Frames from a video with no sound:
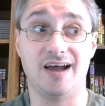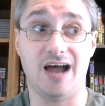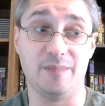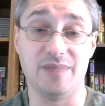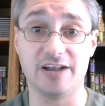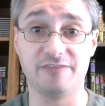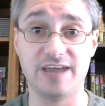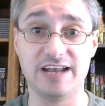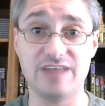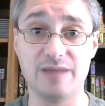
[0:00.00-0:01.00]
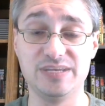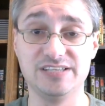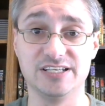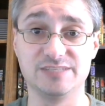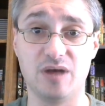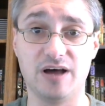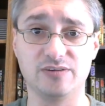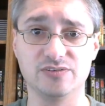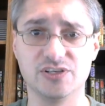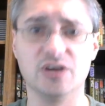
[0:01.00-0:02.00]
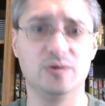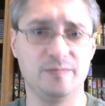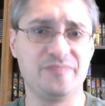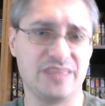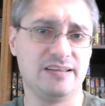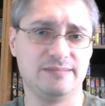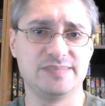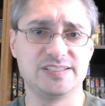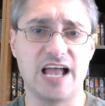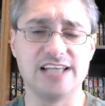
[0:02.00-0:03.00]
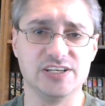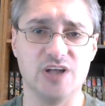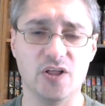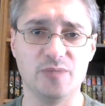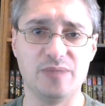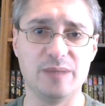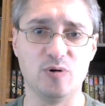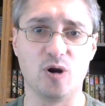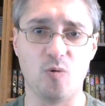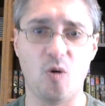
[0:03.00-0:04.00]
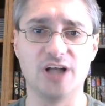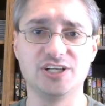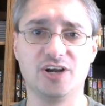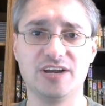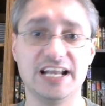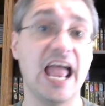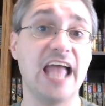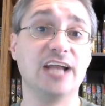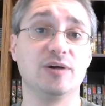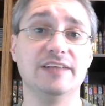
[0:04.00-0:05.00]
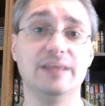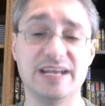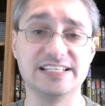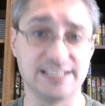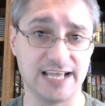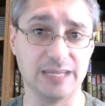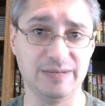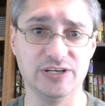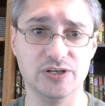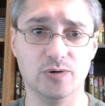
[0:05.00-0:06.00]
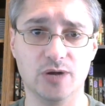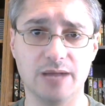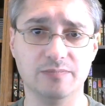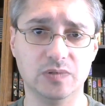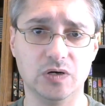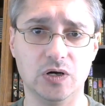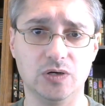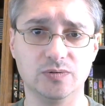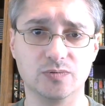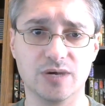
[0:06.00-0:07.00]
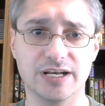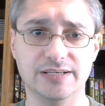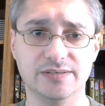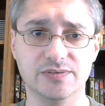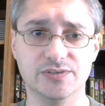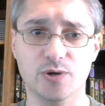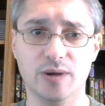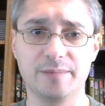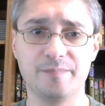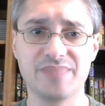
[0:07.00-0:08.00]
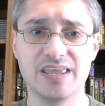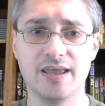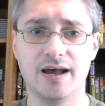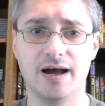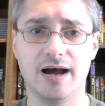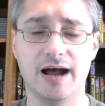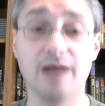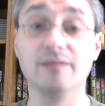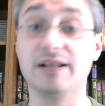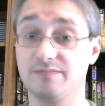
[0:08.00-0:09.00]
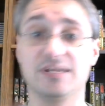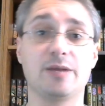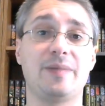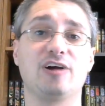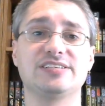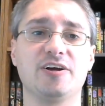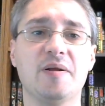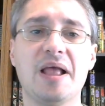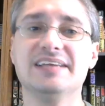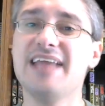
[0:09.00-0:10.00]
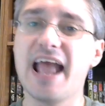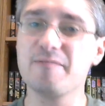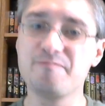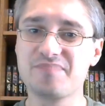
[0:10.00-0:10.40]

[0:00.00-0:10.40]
I'm not a fan of that business model. So it's nice to know the people who are watching are getting angry and then basically telling me to do what I'm already doing. I like the comparison here. Yeah?